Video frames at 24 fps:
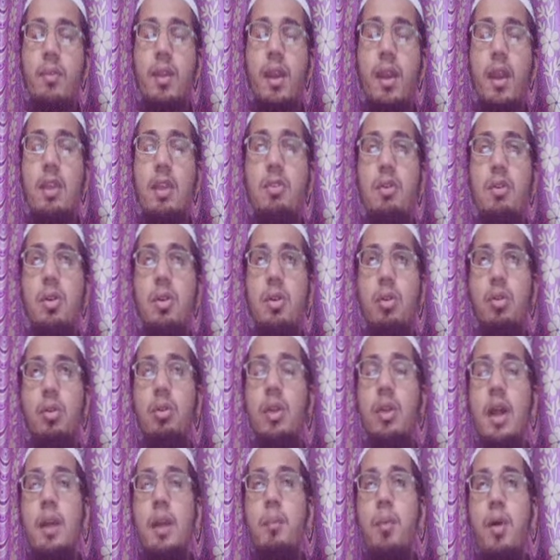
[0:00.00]
as we know
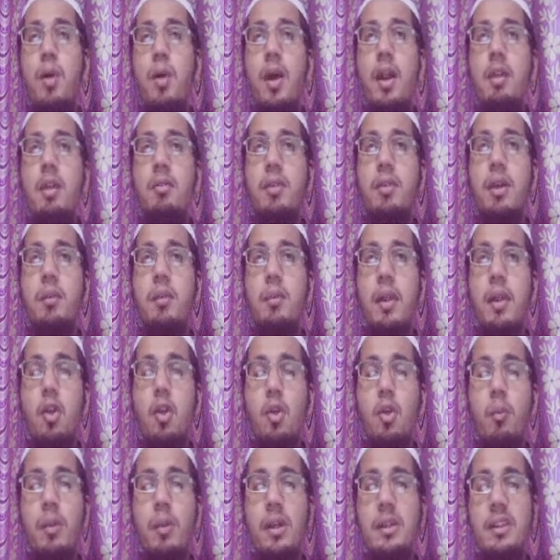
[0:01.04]
that point where bending
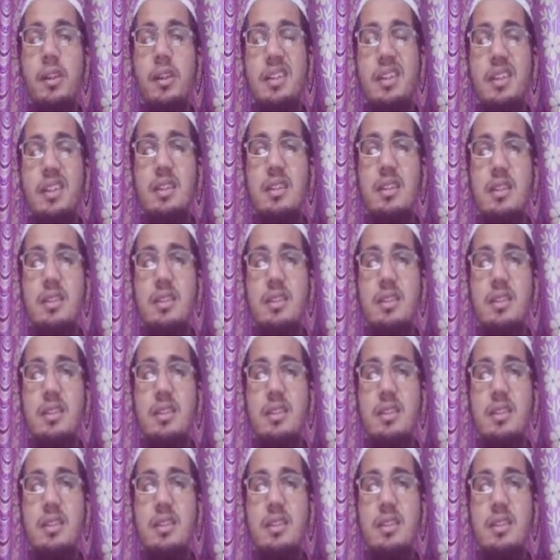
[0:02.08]
moment changes